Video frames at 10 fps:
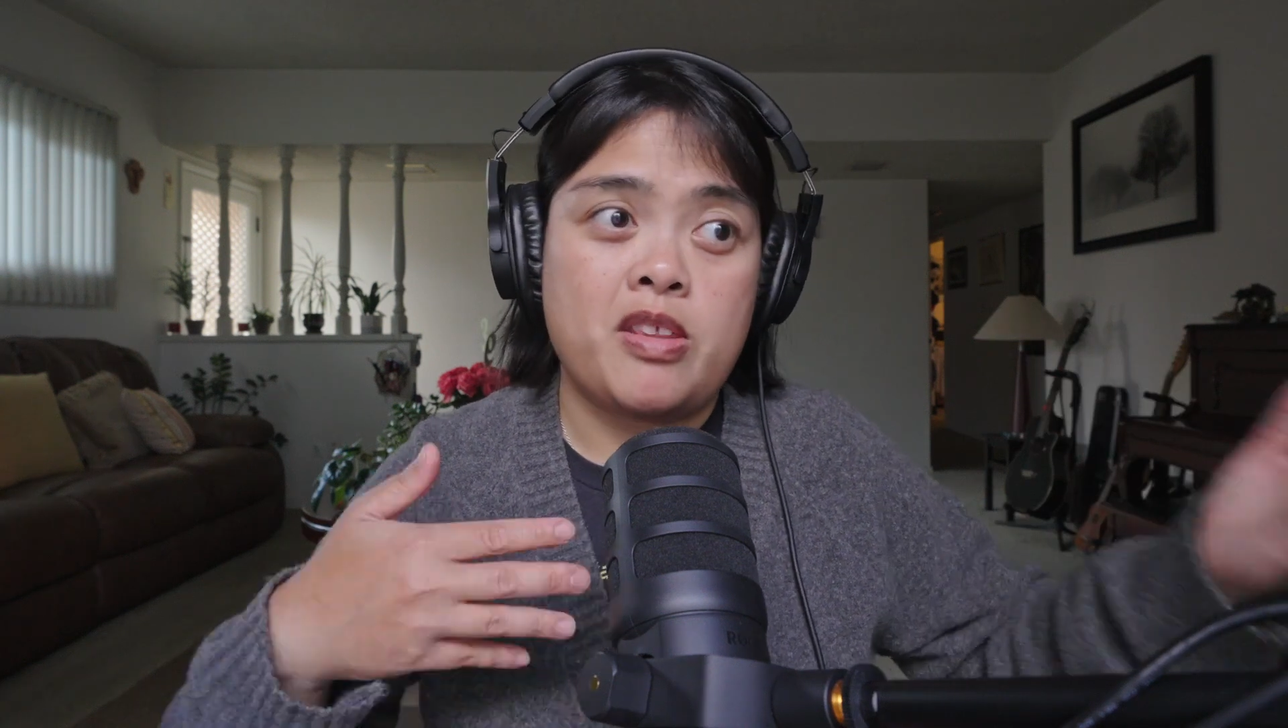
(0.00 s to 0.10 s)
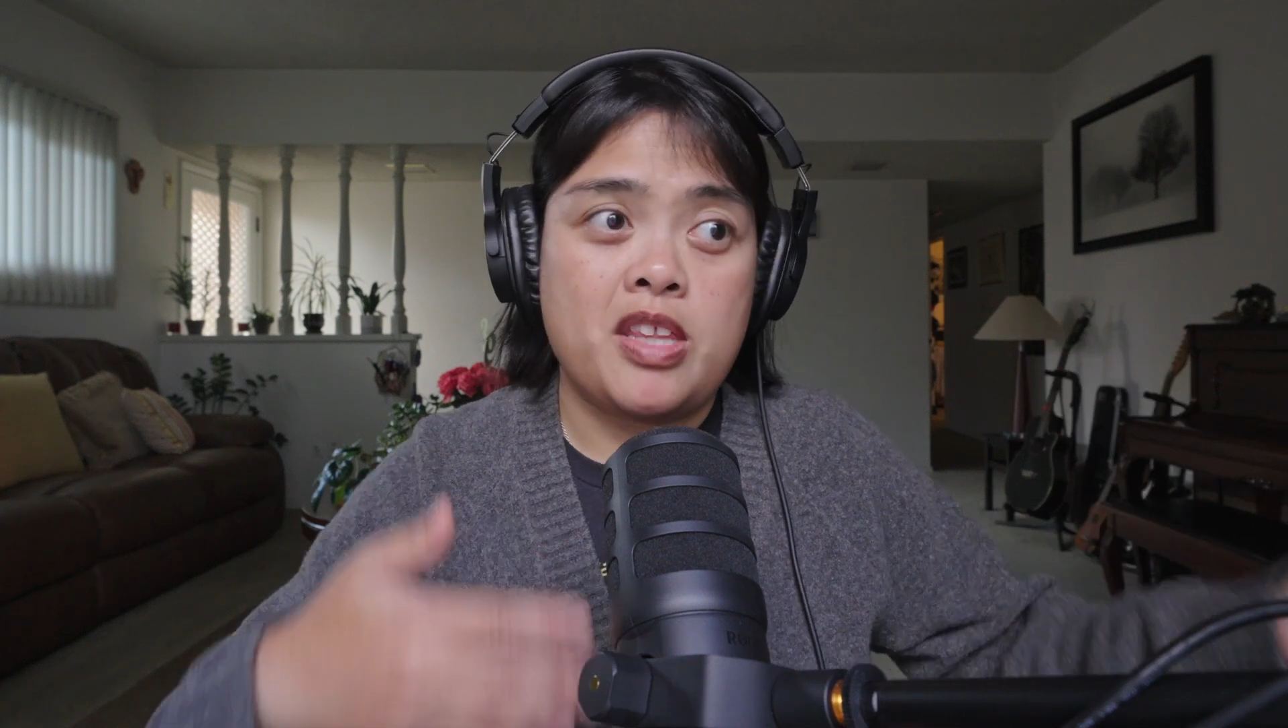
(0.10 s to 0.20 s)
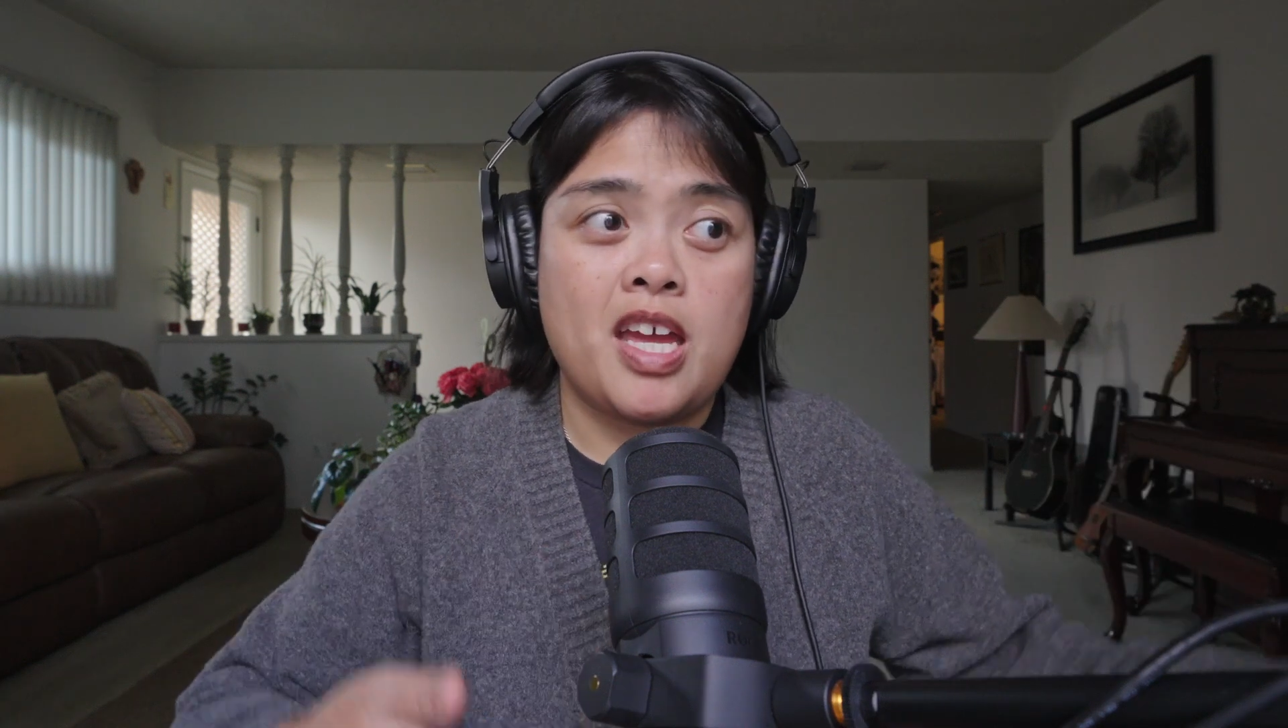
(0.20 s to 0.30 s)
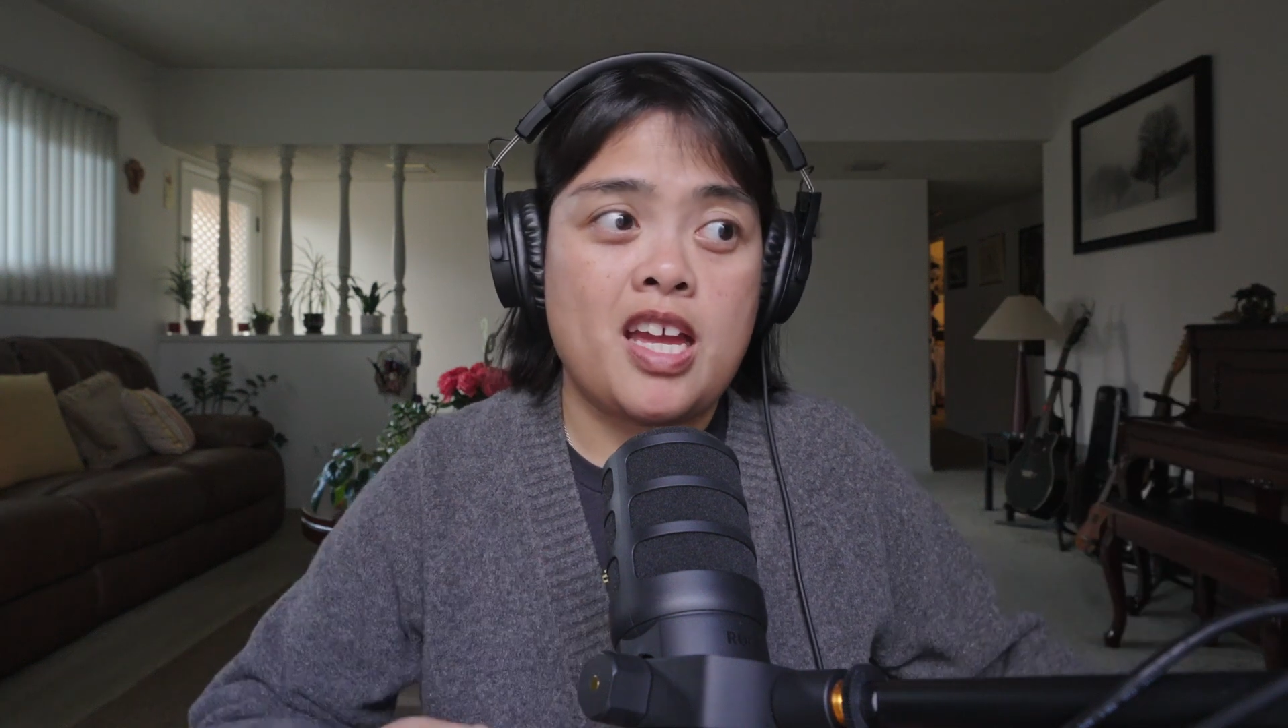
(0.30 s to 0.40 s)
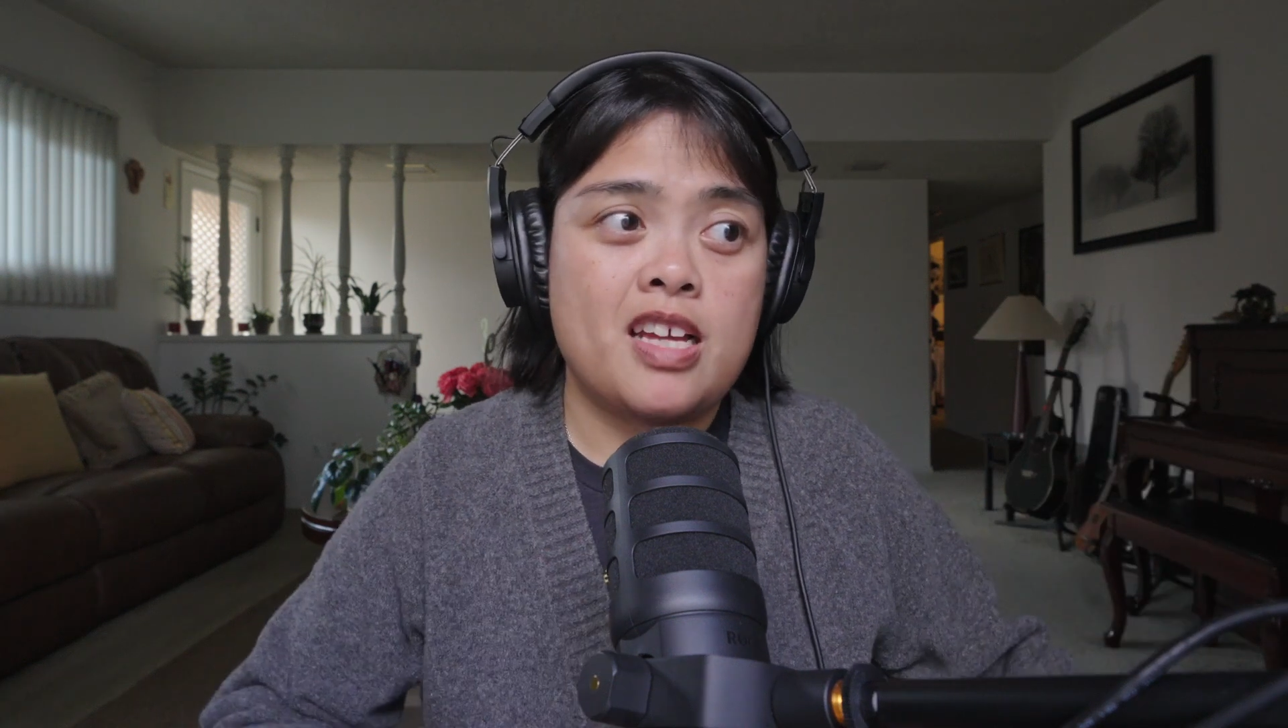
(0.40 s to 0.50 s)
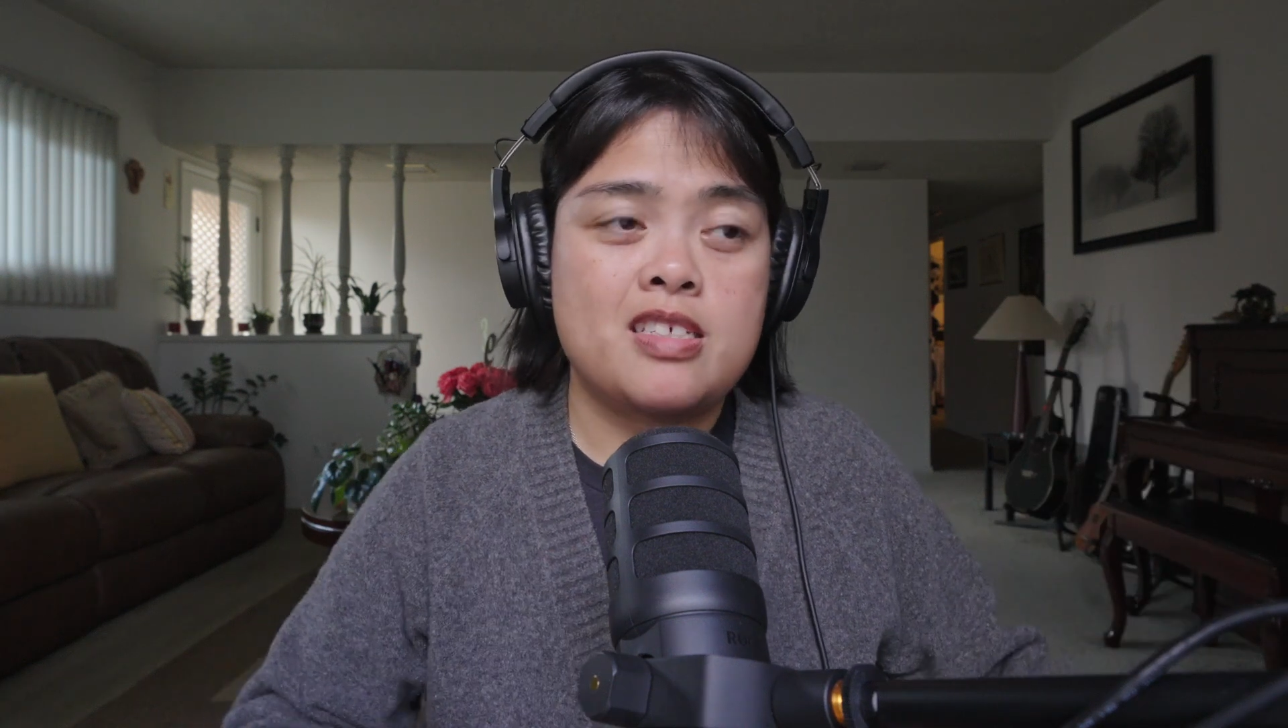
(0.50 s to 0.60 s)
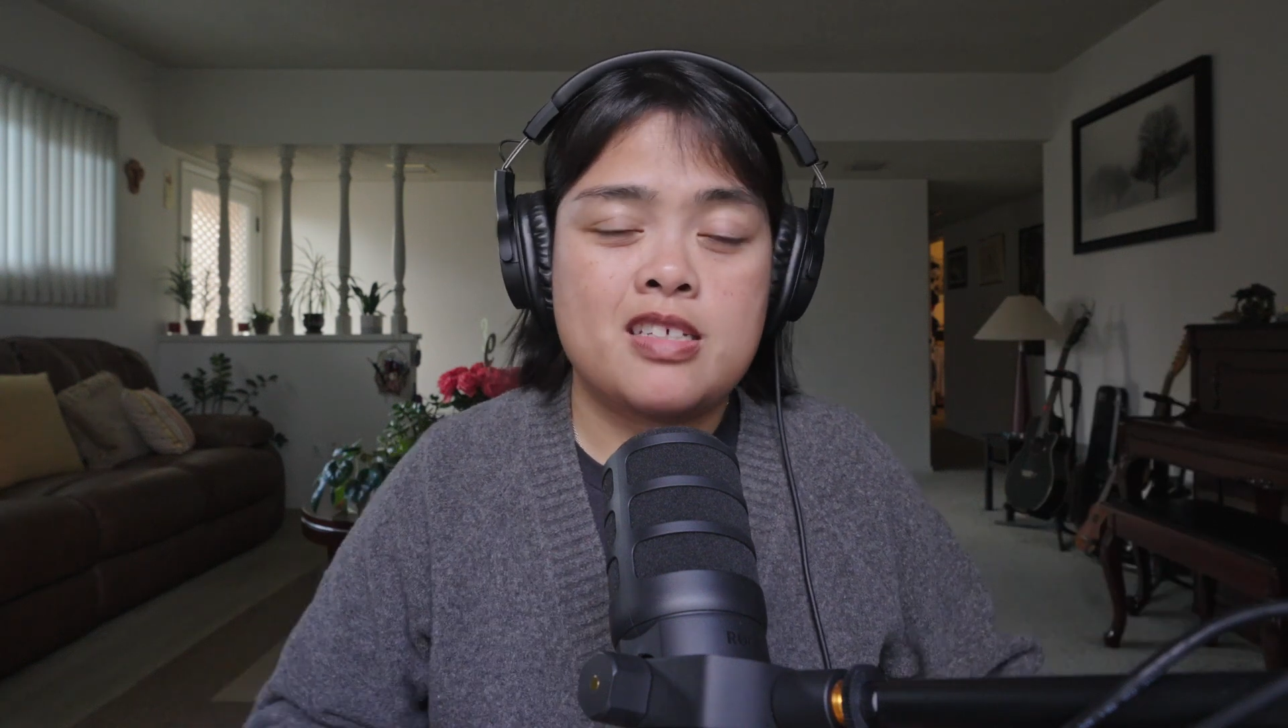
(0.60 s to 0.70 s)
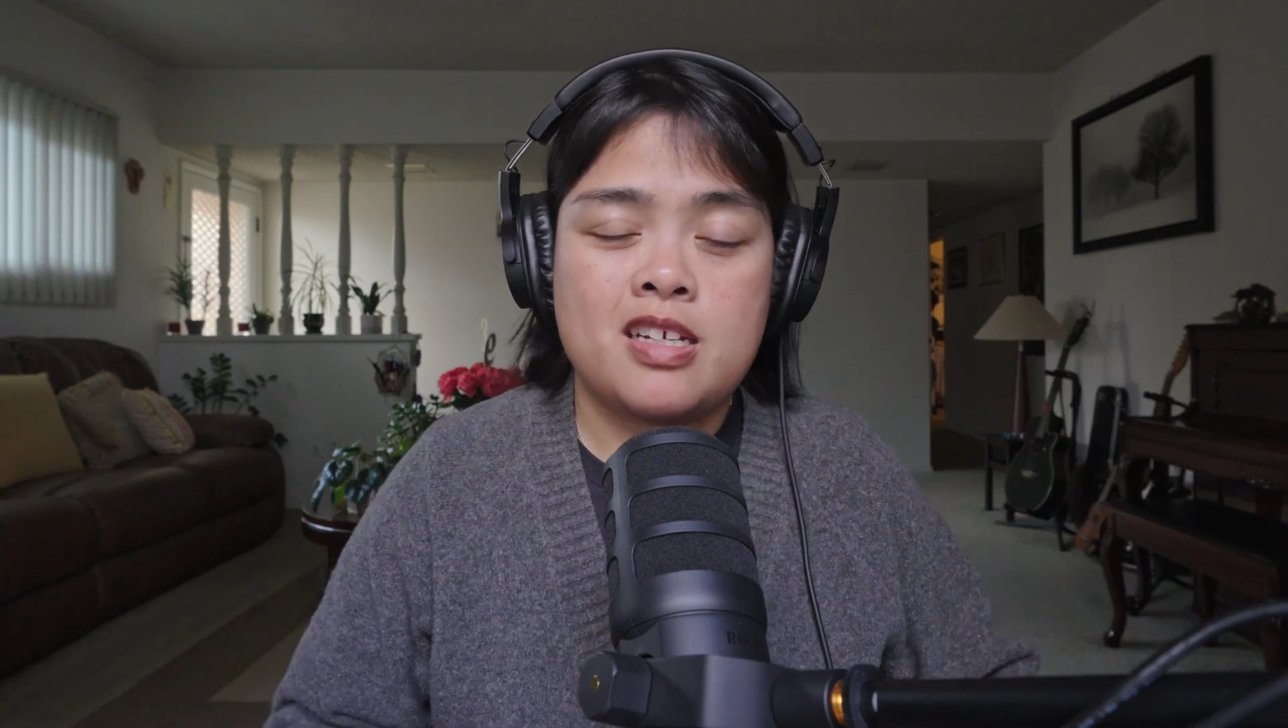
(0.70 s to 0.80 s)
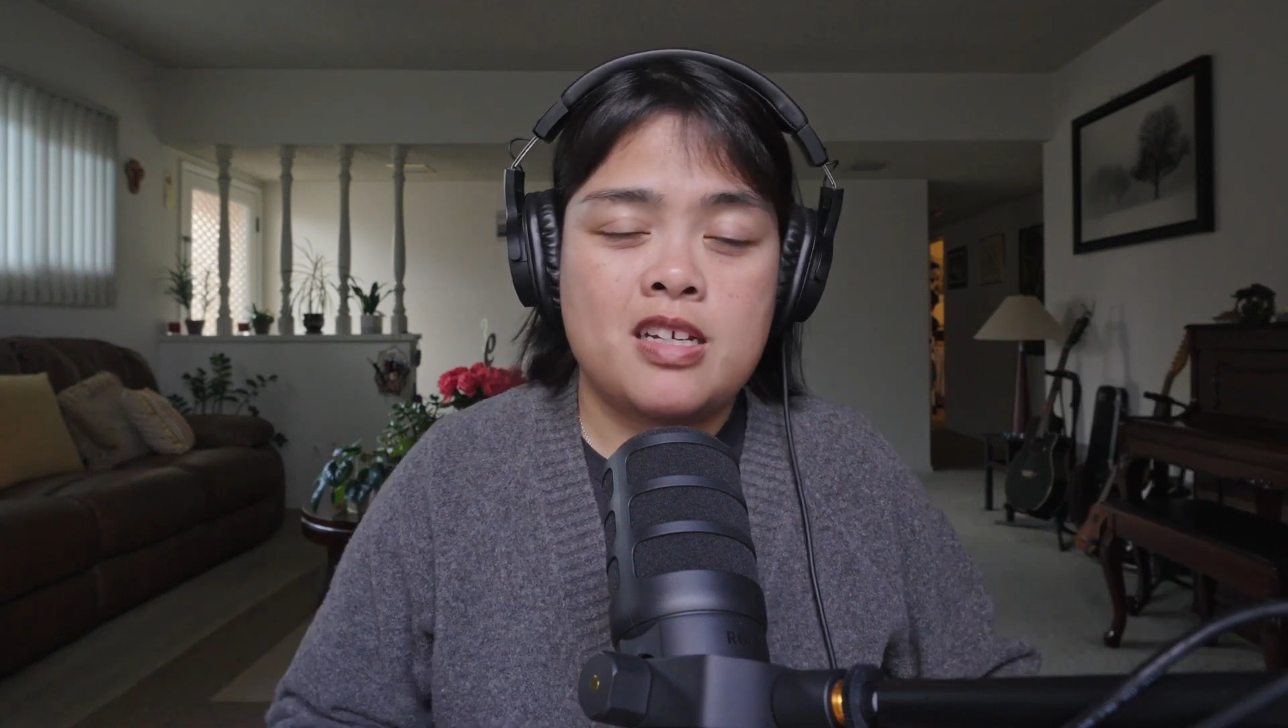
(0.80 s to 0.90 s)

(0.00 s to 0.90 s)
of that.